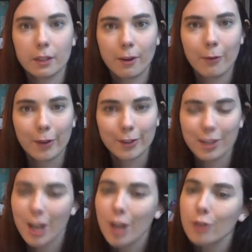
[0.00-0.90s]
difference.
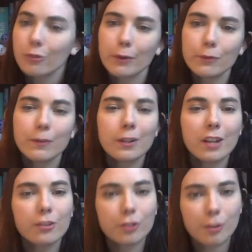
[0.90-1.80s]
So I always feel
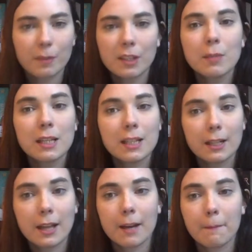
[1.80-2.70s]
like there's something to be
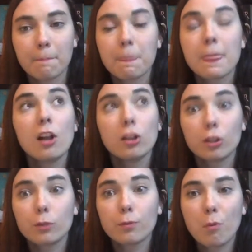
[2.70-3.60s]
um,
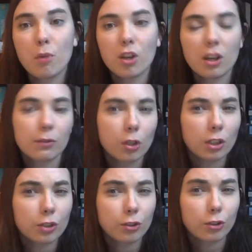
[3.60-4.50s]
learned from a book. If not,
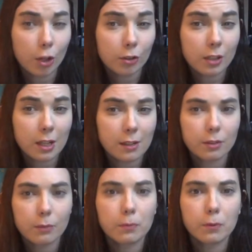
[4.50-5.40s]
it's good content
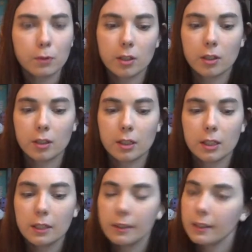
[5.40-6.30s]
for
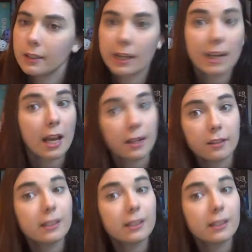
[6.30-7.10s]
these kind of end of the